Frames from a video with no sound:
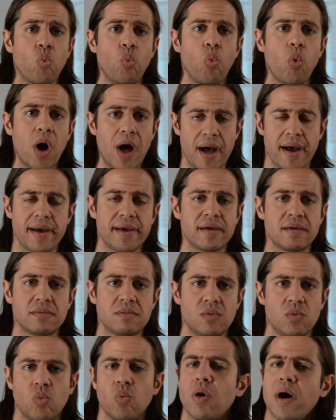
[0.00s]
Why?
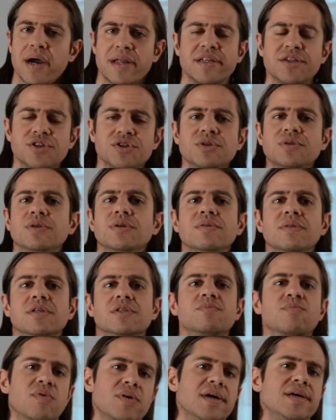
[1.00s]
Why did you do
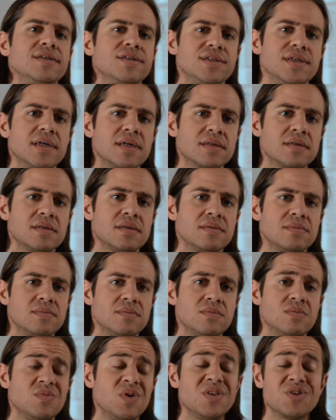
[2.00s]
this project?
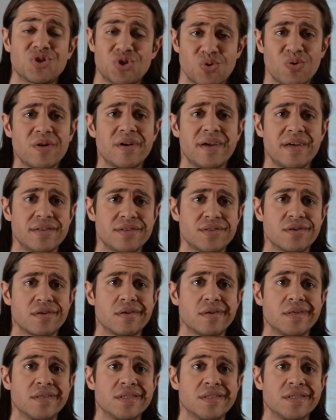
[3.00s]
Well, the short answer